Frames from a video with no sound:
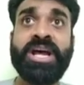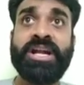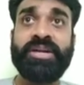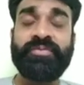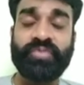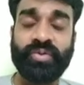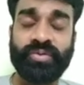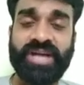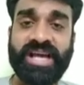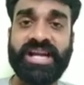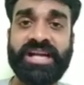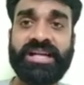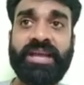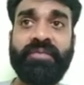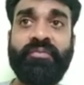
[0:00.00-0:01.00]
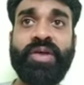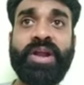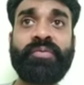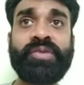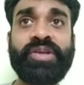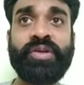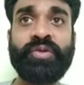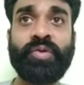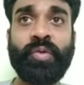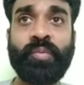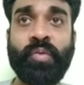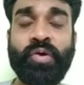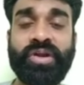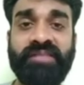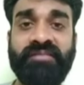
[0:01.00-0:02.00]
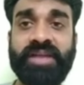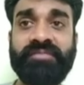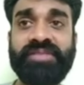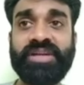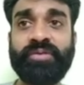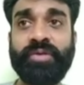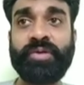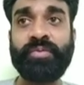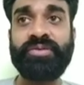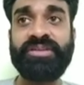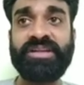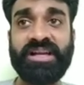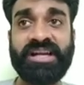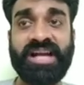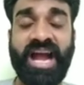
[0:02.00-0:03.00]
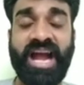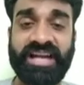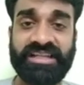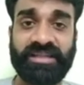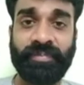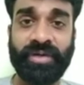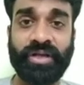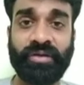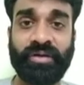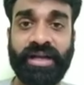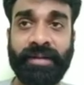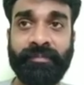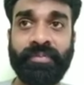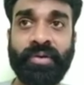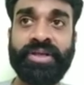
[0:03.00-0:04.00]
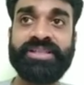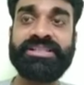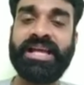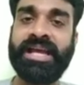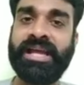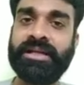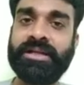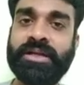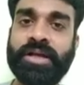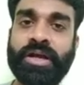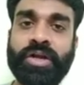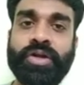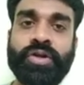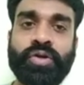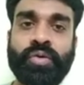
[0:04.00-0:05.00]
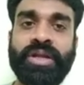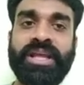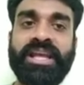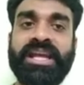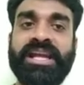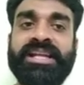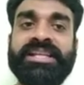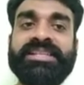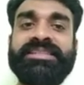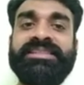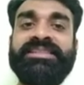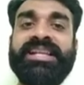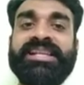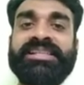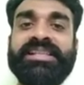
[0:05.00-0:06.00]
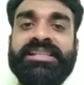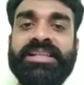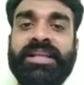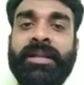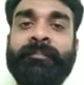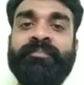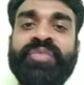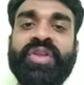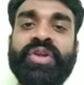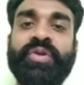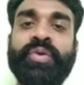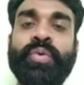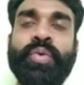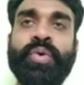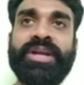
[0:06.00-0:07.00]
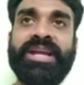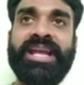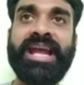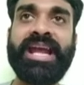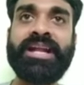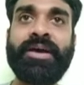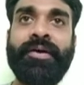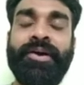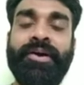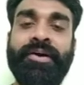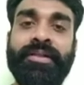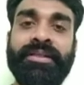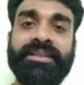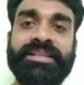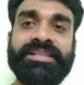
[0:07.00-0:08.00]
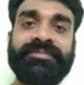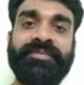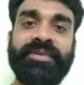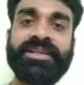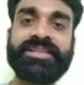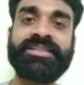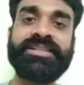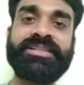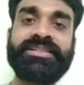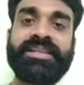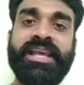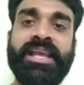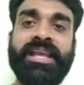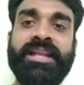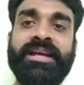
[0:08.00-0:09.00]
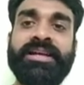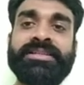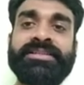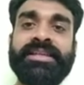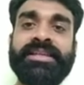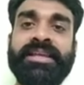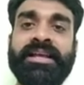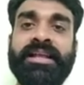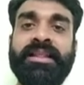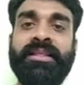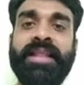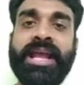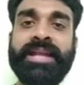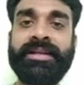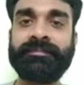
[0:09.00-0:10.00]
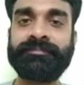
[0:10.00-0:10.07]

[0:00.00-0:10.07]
Through directing, we are going to motivate, we are going to guide the particular employees. And controlling, it is necessary to get all these functions in a single line,